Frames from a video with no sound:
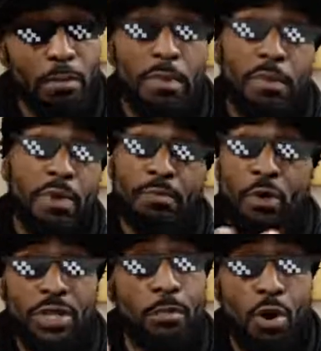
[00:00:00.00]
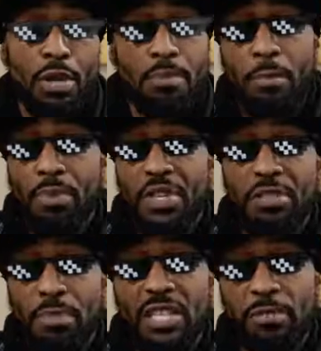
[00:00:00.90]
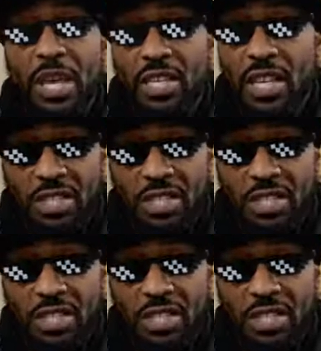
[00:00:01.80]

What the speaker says: But most importantly, my brother Spaceman Kizzy.